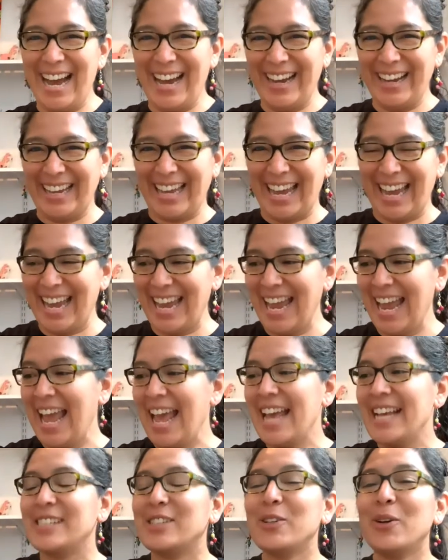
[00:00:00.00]
Okay,
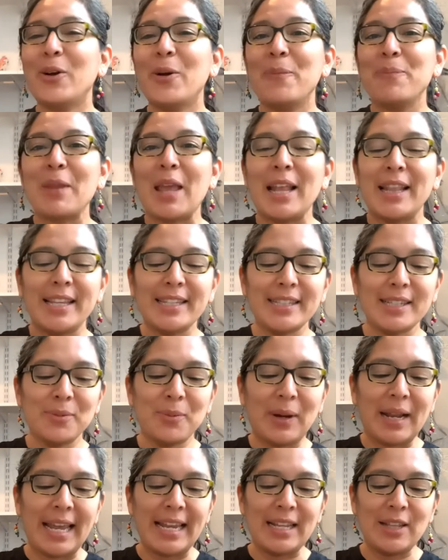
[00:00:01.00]
so this is
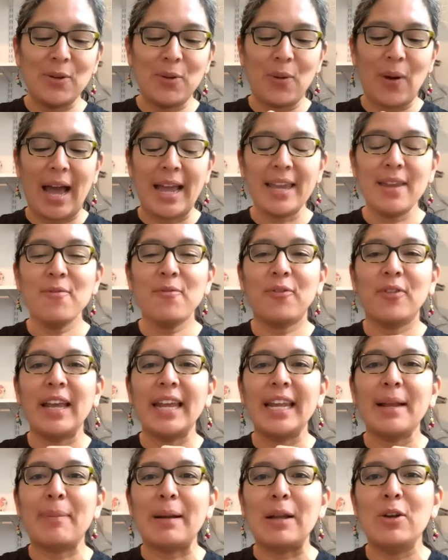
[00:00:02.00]
what I do. I
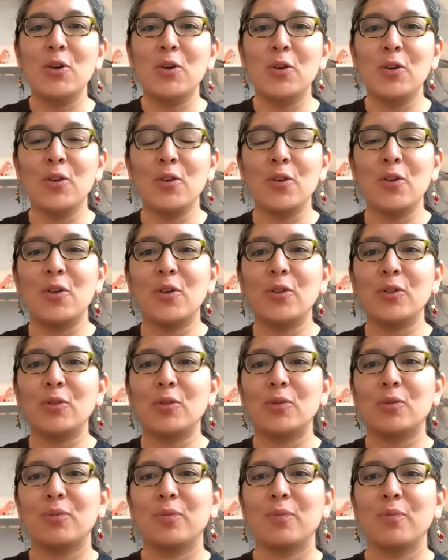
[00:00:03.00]
inflate a balloon, you know,
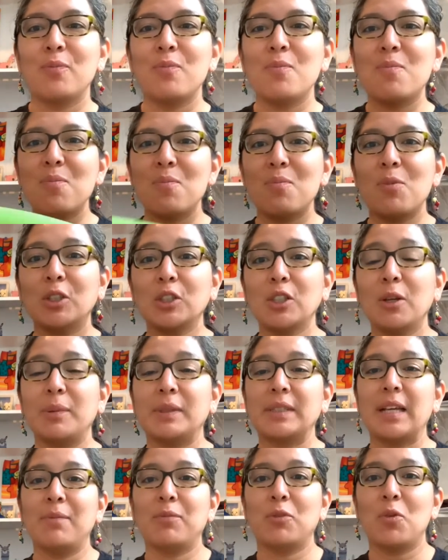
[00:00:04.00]
most of
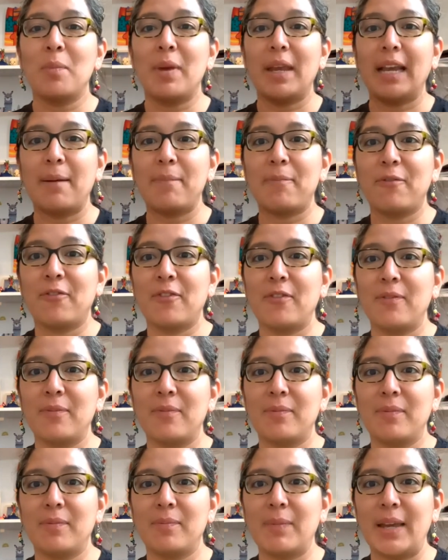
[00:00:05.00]
the time to make a
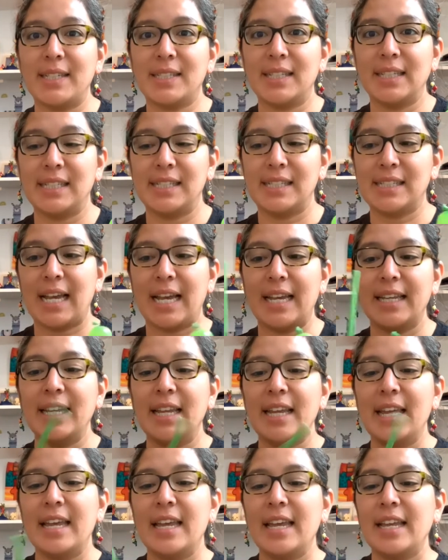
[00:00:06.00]
basic design,
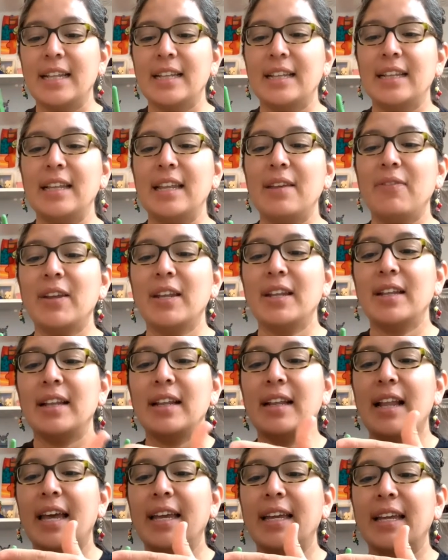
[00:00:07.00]
leaving
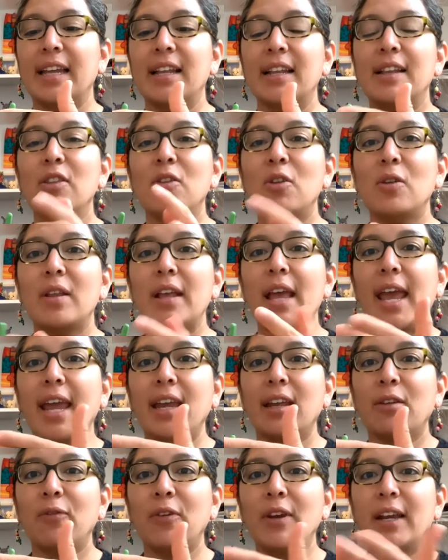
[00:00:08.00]
like
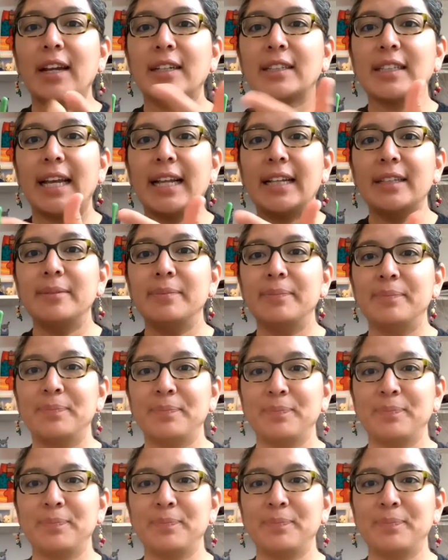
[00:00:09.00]
eight finger tail.